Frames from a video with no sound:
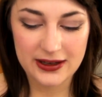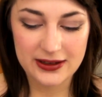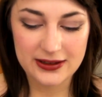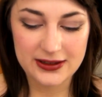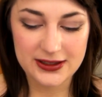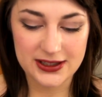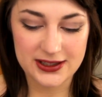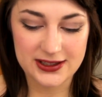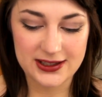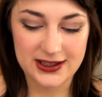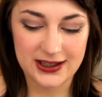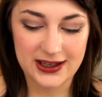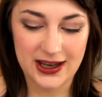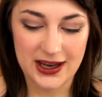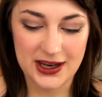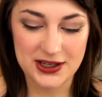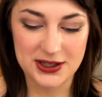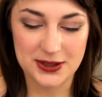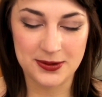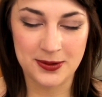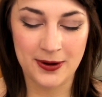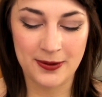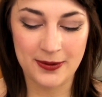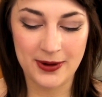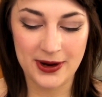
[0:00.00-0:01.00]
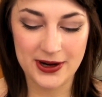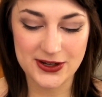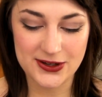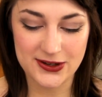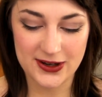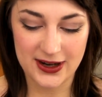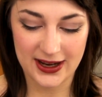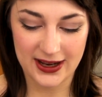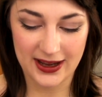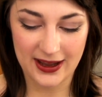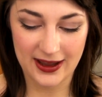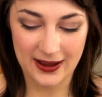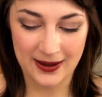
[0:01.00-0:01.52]
just in case you were
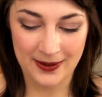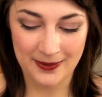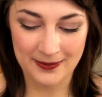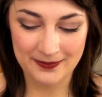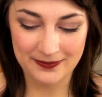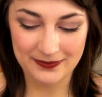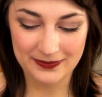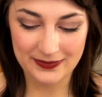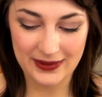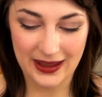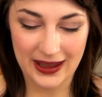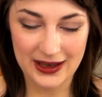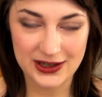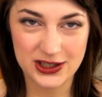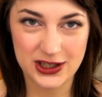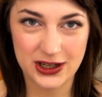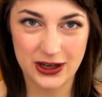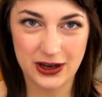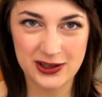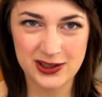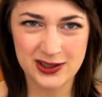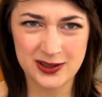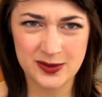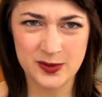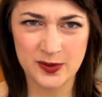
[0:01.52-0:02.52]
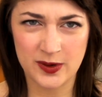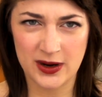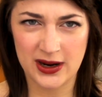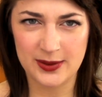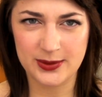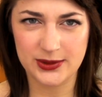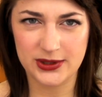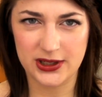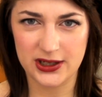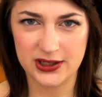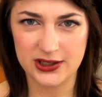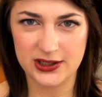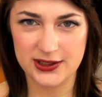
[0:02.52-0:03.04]
wondering. Actually go subscribe
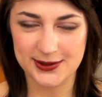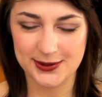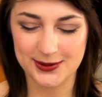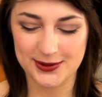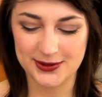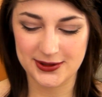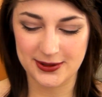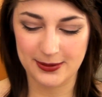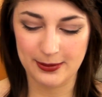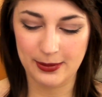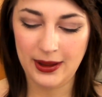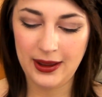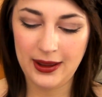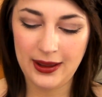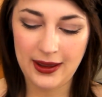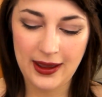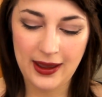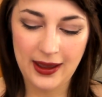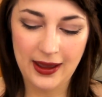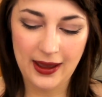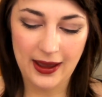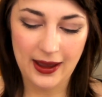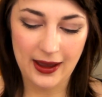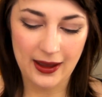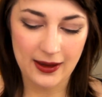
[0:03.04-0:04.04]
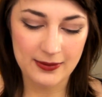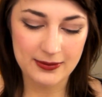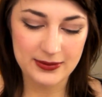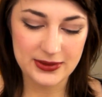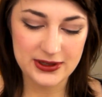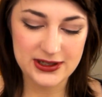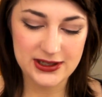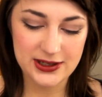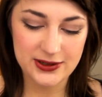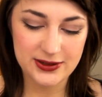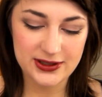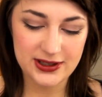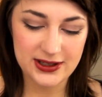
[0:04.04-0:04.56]
to her, she's awesome. But
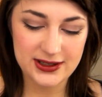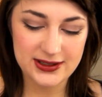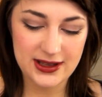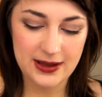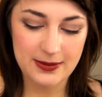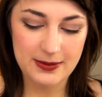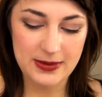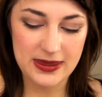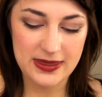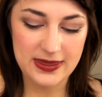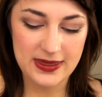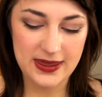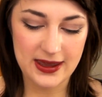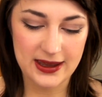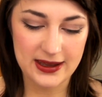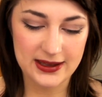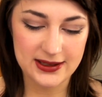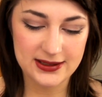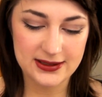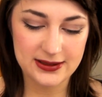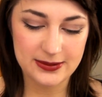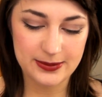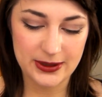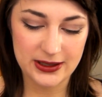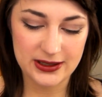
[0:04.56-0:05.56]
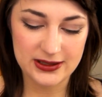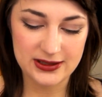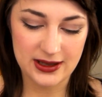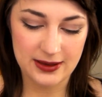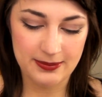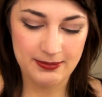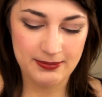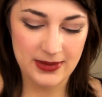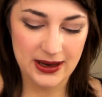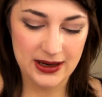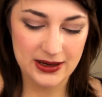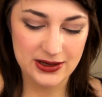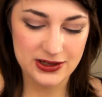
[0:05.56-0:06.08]
she also sent me this because I've
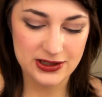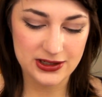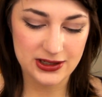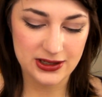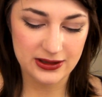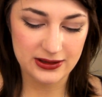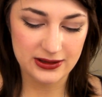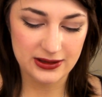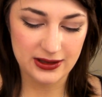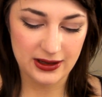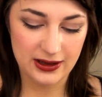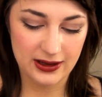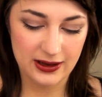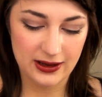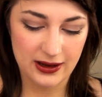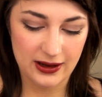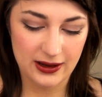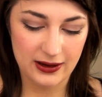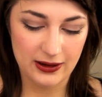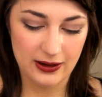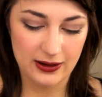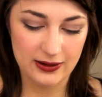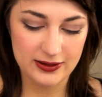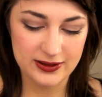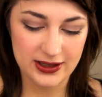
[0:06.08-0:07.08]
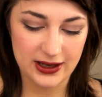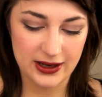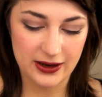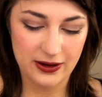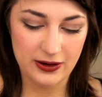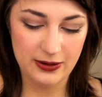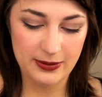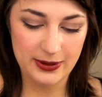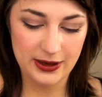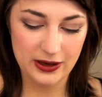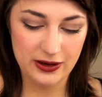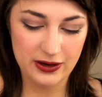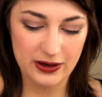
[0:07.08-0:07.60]
mentioned that I was like,
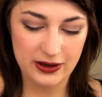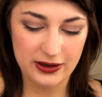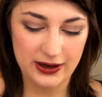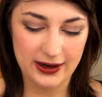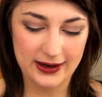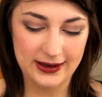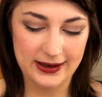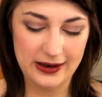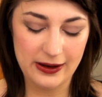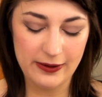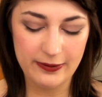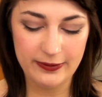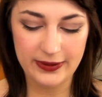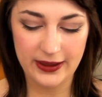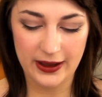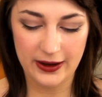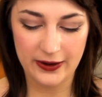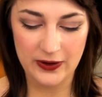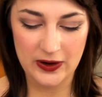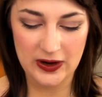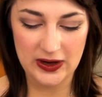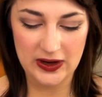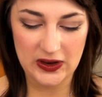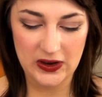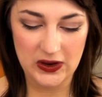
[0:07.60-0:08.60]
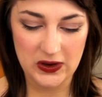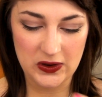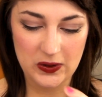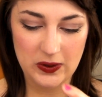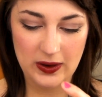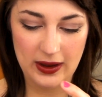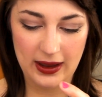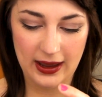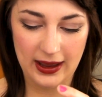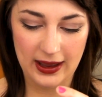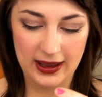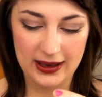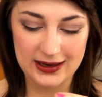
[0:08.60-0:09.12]
oh my god, I love that on you,
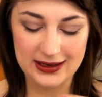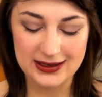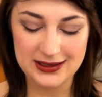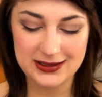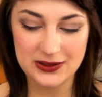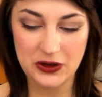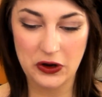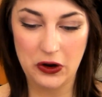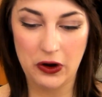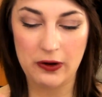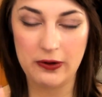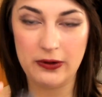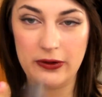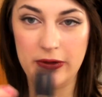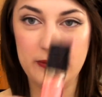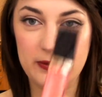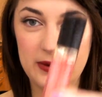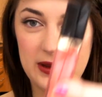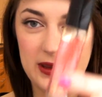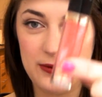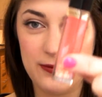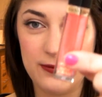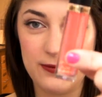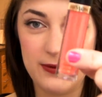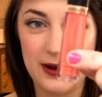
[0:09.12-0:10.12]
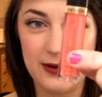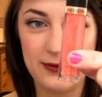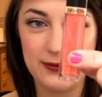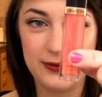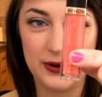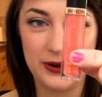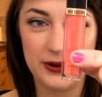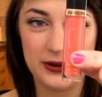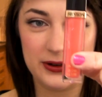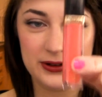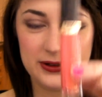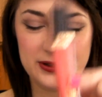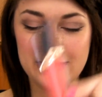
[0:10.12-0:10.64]
and it's Coral Reef
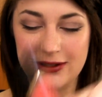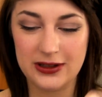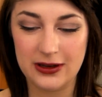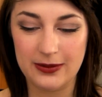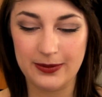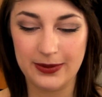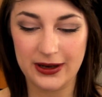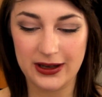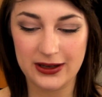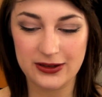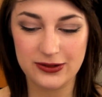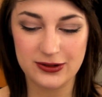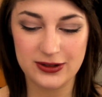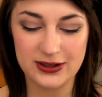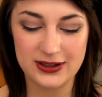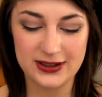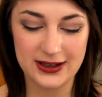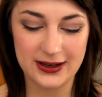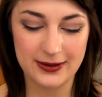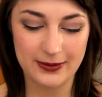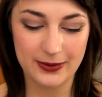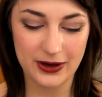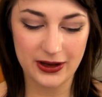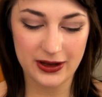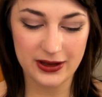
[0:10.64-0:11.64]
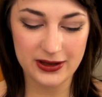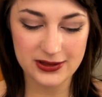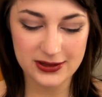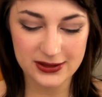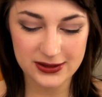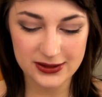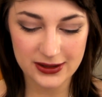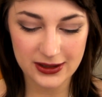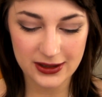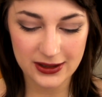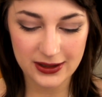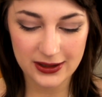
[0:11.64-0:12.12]
Revlon Super Lustrous Lip Gloss.